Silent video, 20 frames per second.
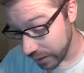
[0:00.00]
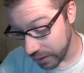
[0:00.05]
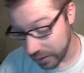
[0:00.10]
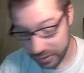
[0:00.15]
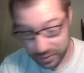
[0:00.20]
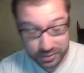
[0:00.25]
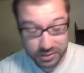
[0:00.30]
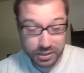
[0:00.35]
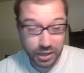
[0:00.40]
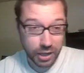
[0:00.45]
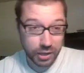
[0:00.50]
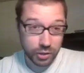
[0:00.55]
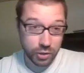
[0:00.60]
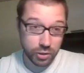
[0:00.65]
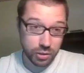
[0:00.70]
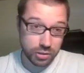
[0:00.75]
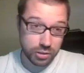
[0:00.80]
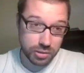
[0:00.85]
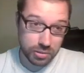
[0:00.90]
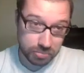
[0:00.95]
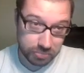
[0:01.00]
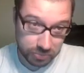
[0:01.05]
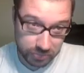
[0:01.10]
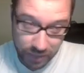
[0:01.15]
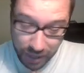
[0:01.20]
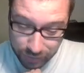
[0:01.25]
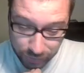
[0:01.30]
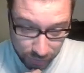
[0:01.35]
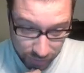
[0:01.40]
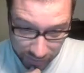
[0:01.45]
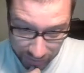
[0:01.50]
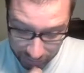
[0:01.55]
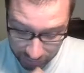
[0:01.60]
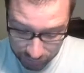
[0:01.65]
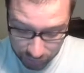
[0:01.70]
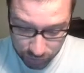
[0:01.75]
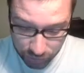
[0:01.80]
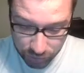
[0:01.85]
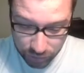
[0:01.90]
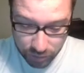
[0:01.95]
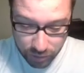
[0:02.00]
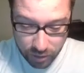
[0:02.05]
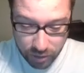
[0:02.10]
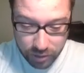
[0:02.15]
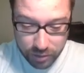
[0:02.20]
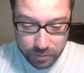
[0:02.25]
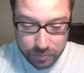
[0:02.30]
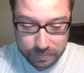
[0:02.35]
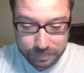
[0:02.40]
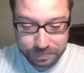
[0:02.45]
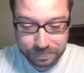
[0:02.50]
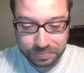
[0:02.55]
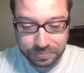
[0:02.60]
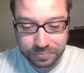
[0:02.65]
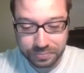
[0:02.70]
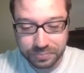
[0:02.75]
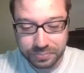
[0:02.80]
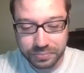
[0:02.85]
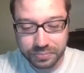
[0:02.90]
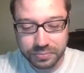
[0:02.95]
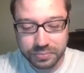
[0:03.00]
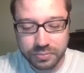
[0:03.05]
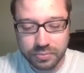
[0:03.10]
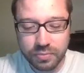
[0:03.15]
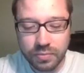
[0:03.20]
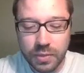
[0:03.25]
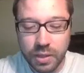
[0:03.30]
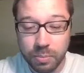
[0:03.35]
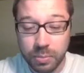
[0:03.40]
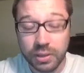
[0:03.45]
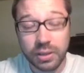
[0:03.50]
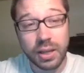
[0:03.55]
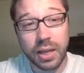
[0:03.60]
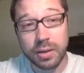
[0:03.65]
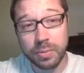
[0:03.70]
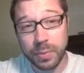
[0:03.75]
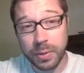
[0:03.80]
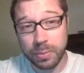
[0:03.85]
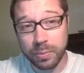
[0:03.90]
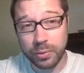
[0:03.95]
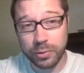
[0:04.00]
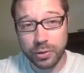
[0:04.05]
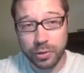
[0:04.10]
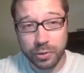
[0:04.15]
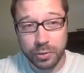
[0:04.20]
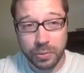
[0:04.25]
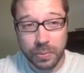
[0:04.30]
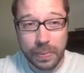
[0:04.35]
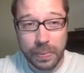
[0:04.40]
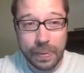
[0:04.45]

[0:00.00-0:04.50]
is not good. I don't think it's a good card, but a lot of people do.